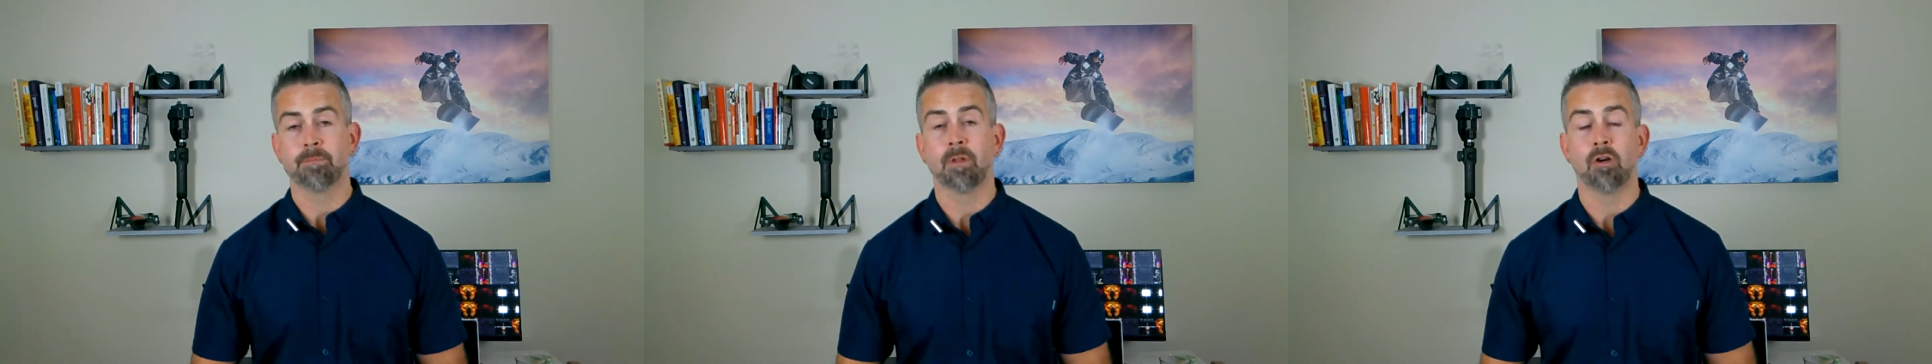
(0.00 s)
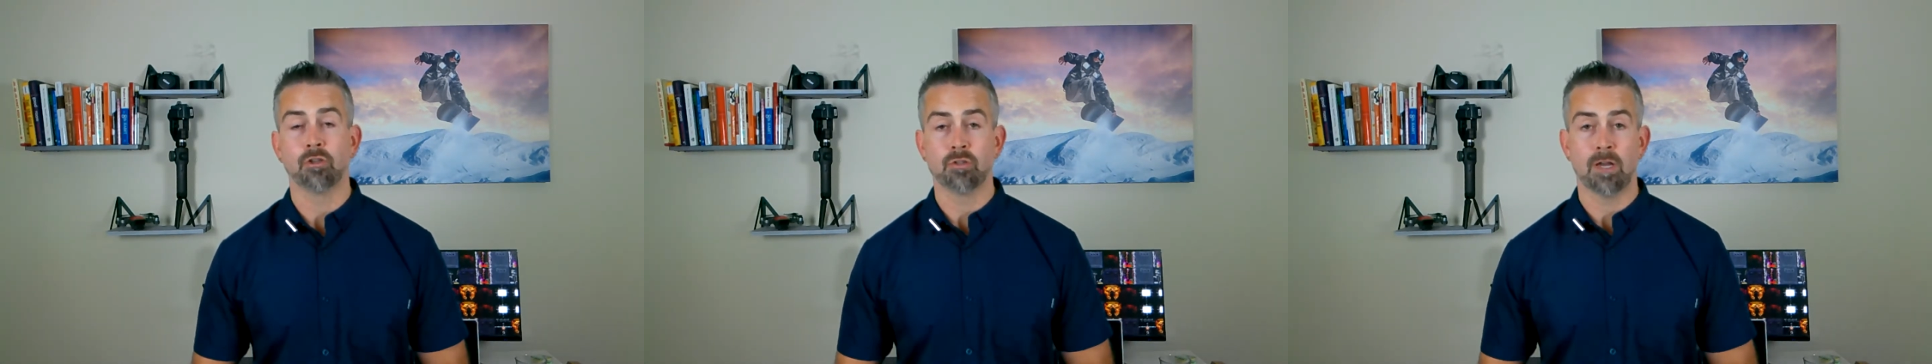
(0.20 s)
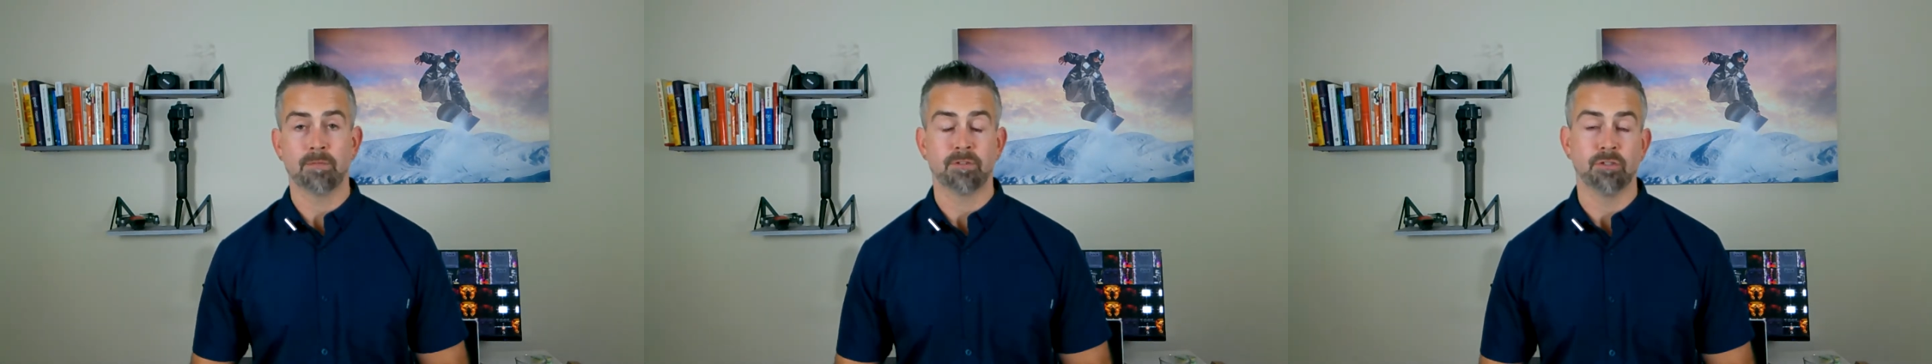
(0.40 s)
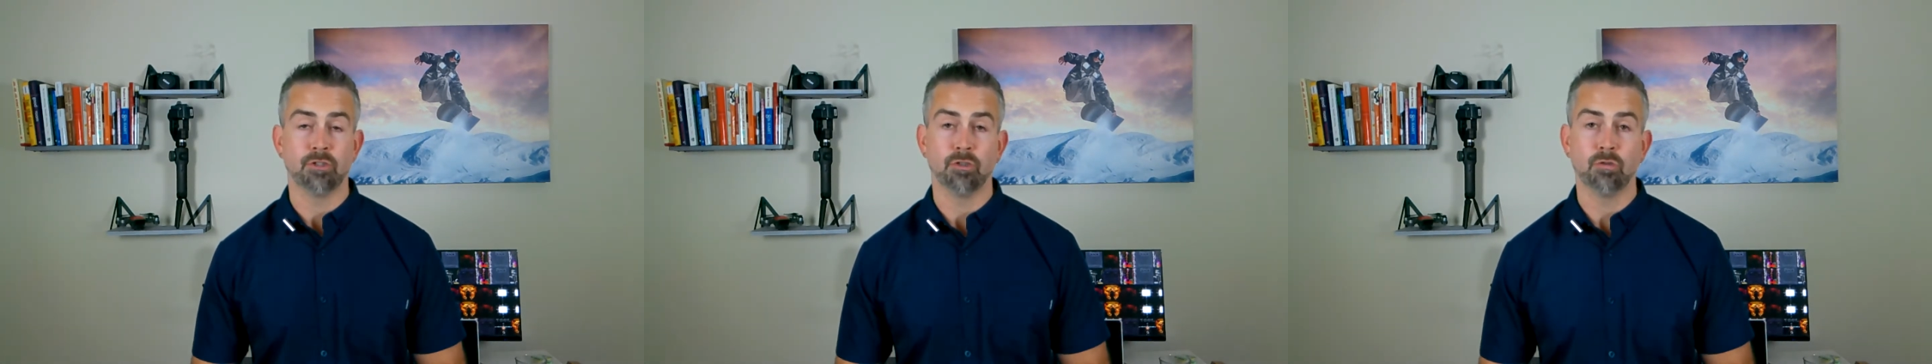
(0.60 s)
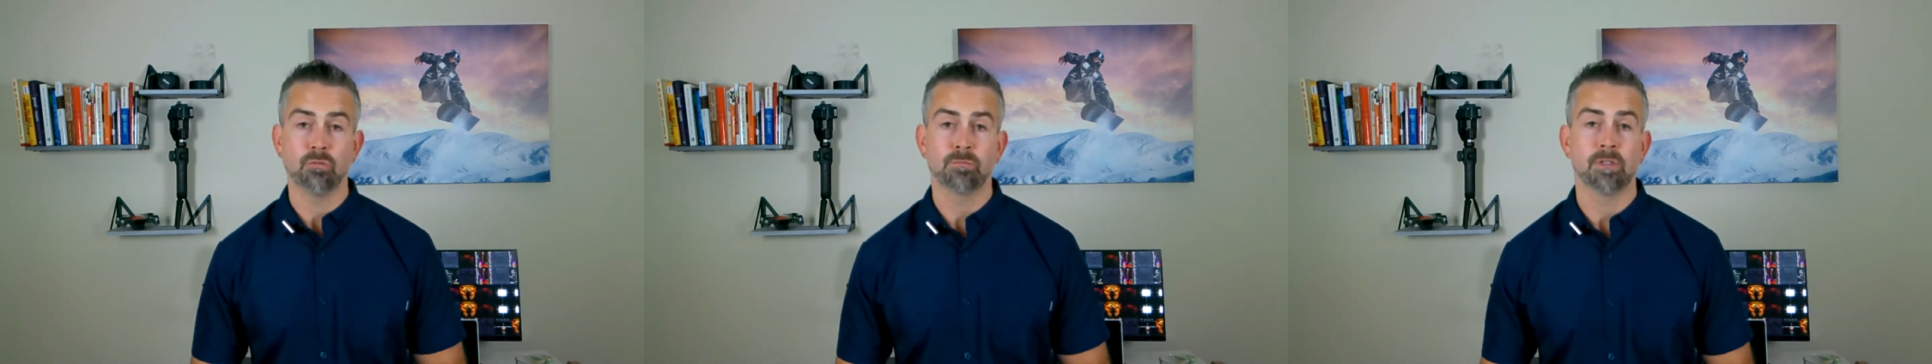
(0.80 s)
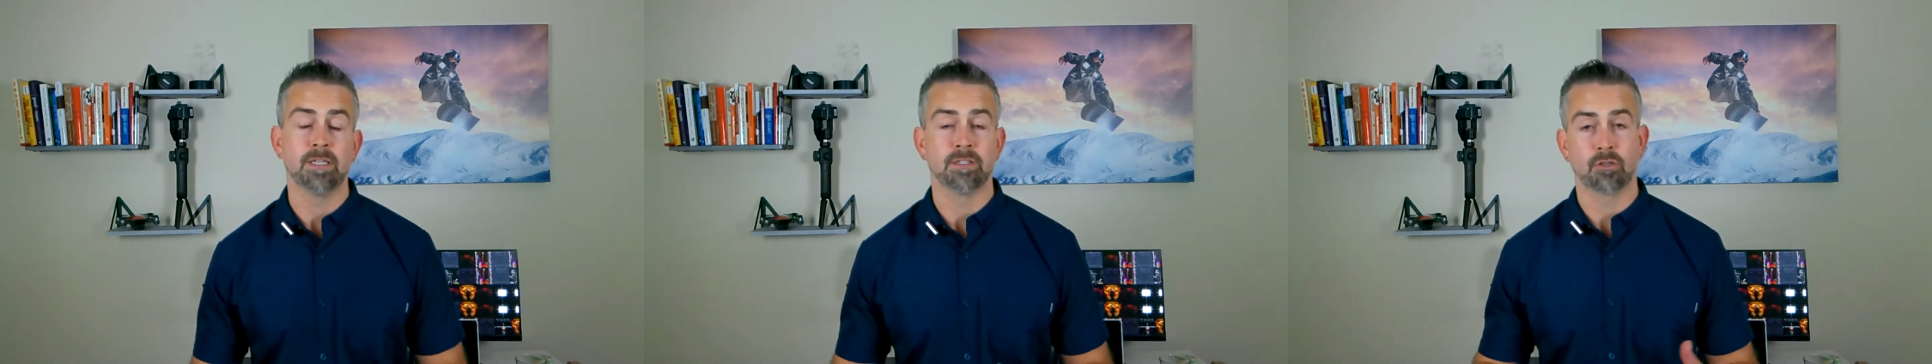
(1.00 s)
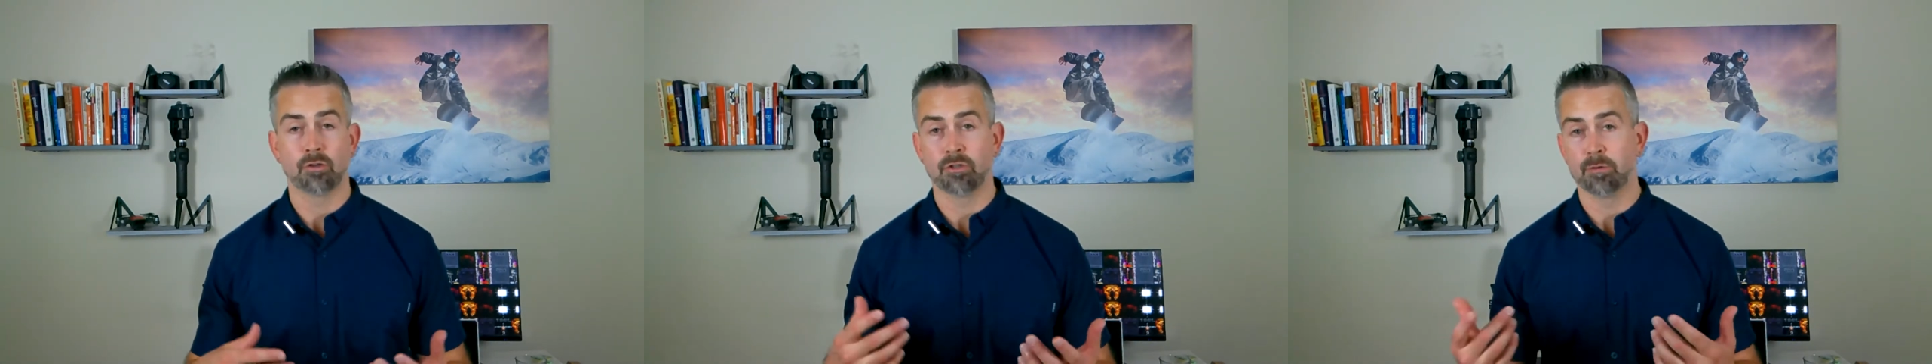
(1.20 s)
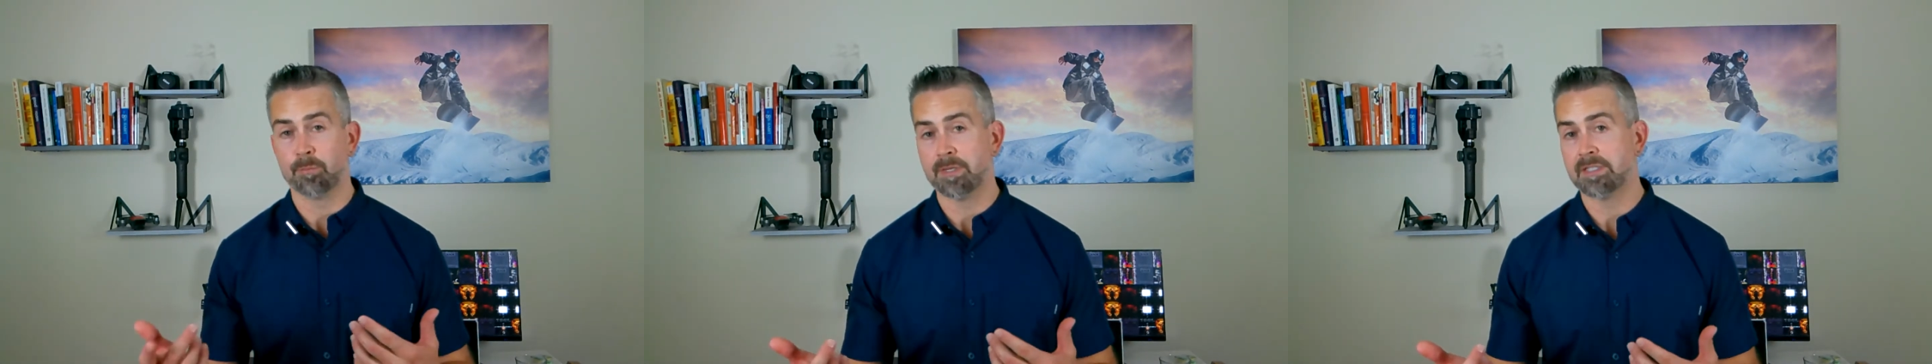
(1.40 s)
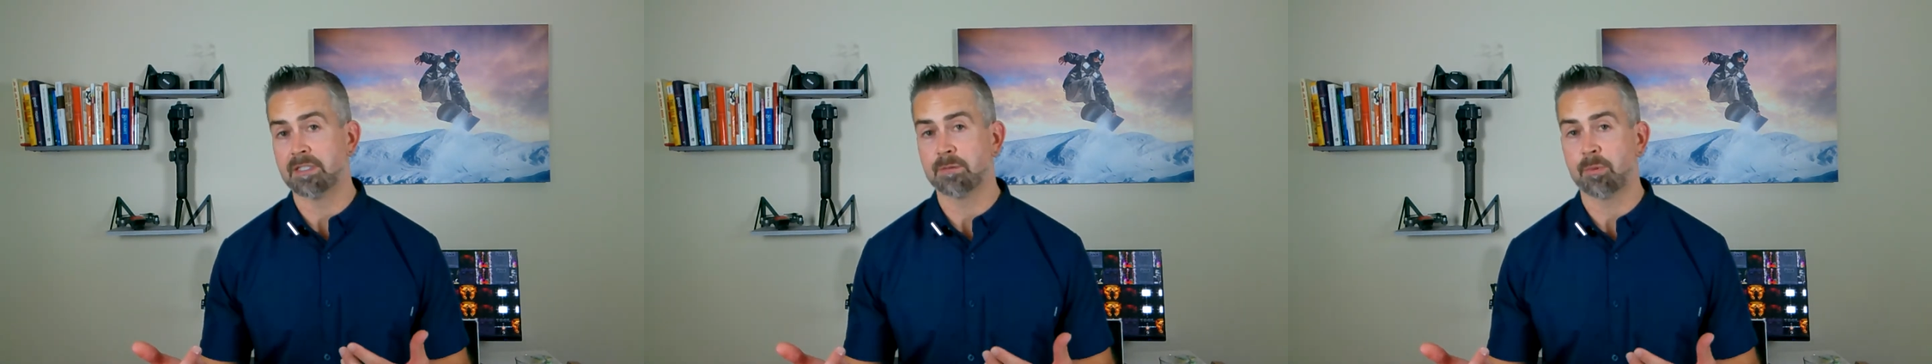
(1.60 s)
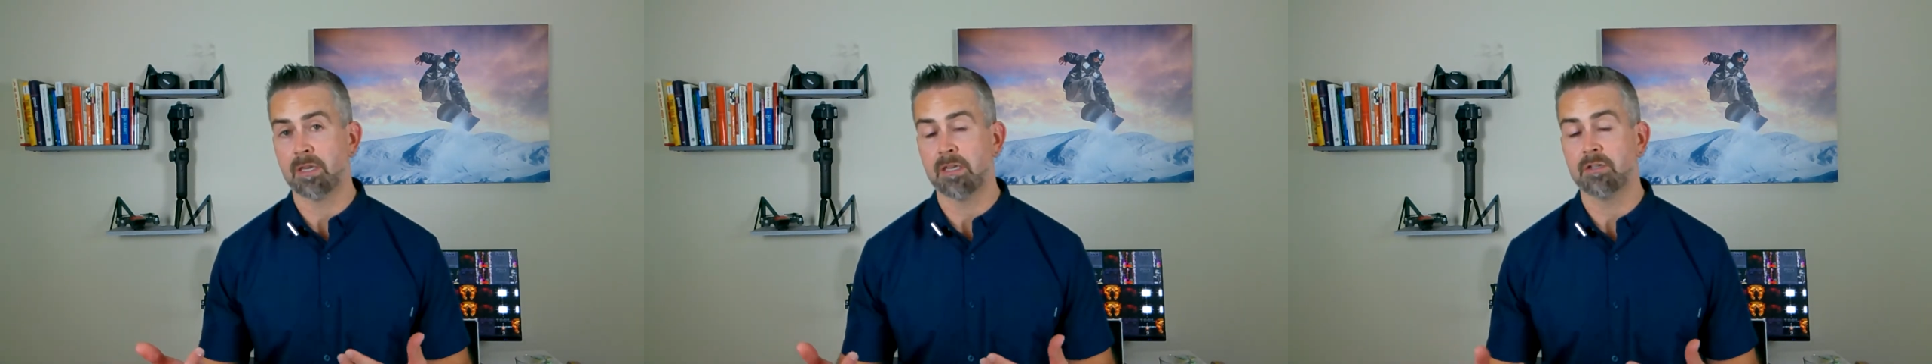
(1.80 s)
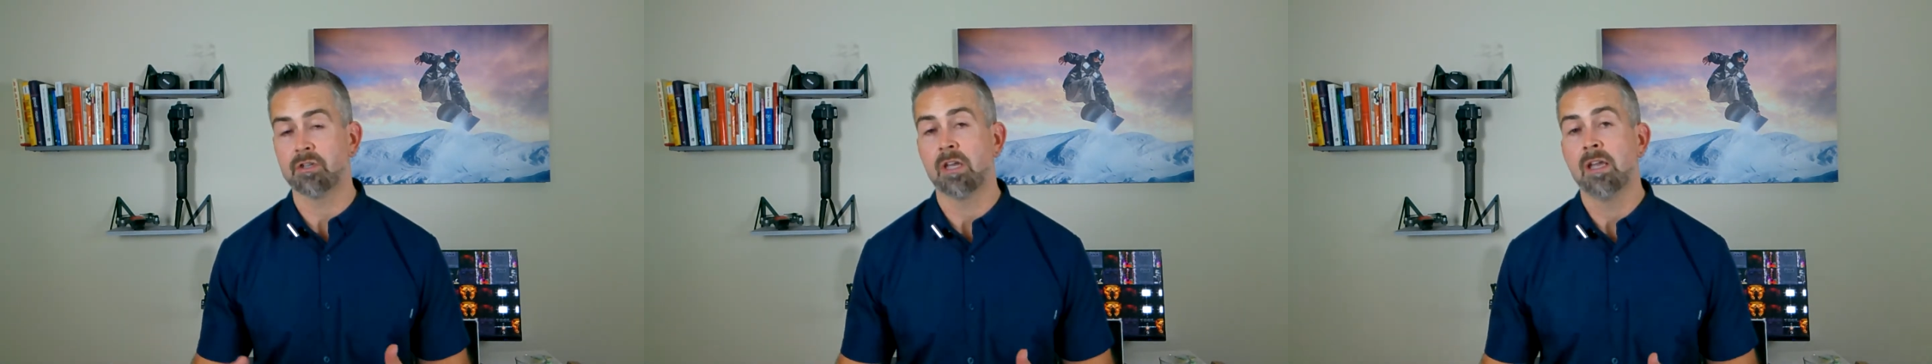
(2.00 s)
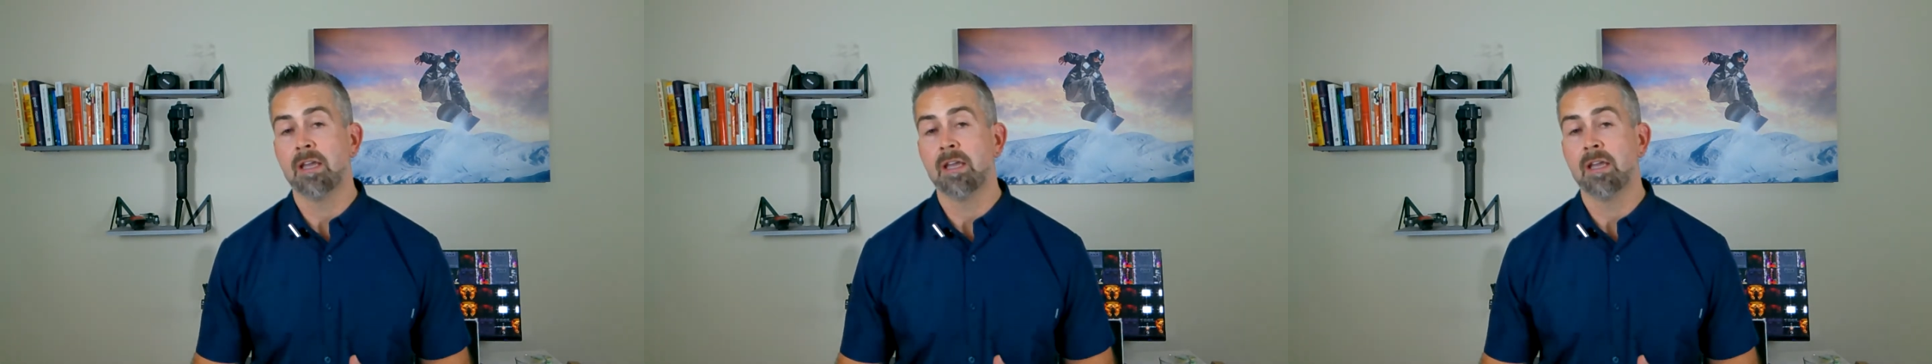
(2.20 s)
all you have to do is go to your business page